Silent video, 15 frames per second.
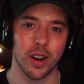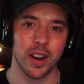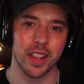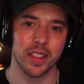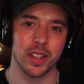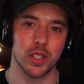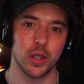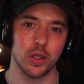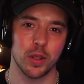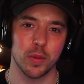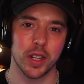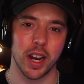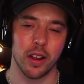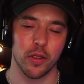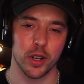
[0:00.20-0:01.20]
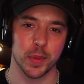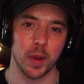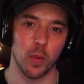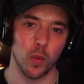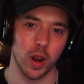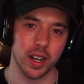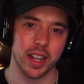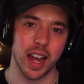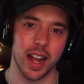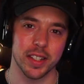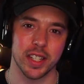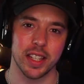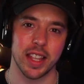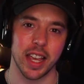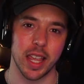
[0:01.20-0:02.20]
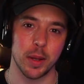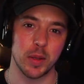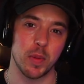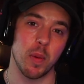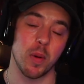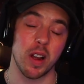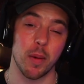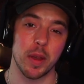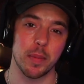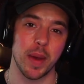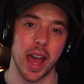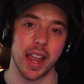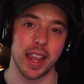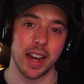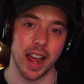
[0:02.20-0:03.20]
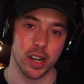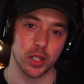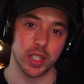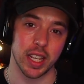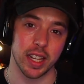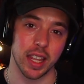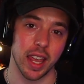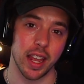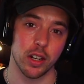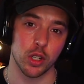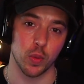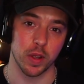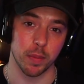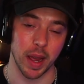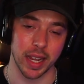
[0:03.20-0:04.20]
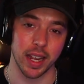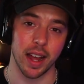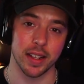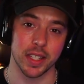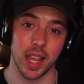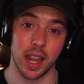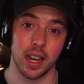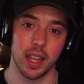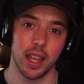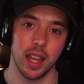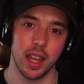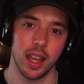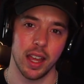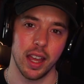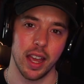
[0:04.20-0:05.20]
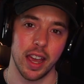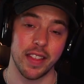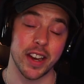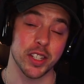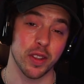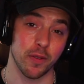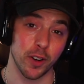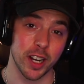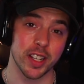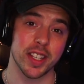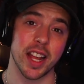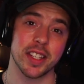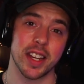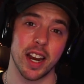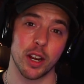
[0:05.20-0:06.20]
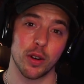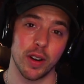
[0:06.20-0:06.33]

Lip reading: starting this YouTube channel, there's been one constant that keeps people coming back and actually engaged with my content. And that is the free designs that I